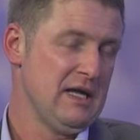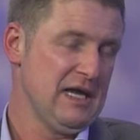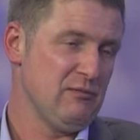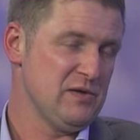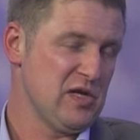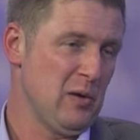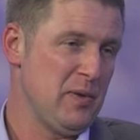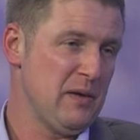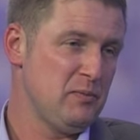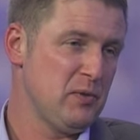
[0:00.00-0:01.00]
if we start
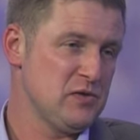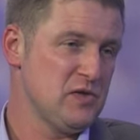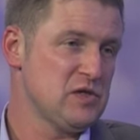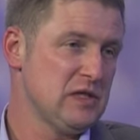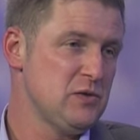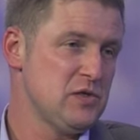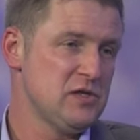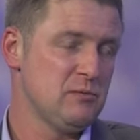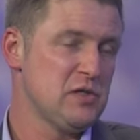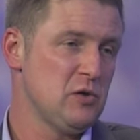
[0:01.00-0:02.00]
pepper potting
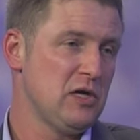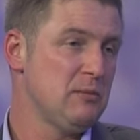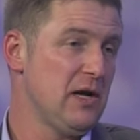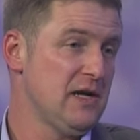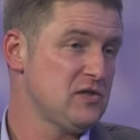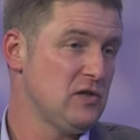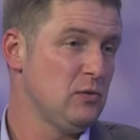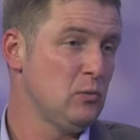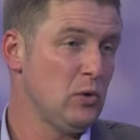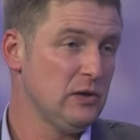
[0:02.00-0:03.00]
solutions, and we're talking about
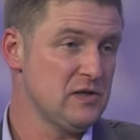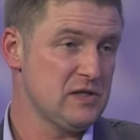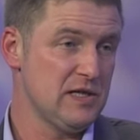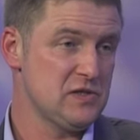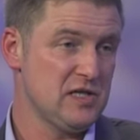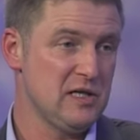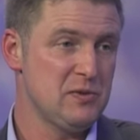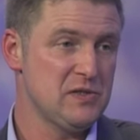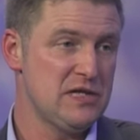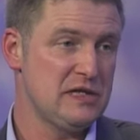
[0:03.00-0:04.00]
external wall insulation here,
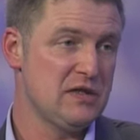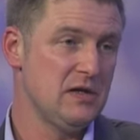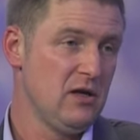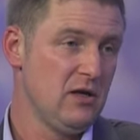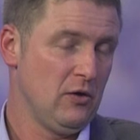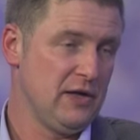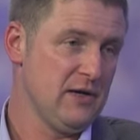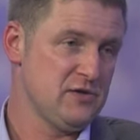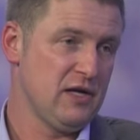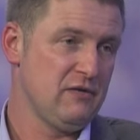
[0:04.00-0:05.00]
particularly on the
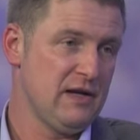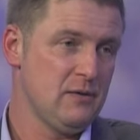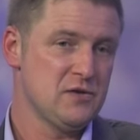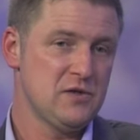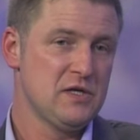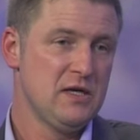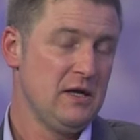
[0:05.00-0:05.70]
outside of houses,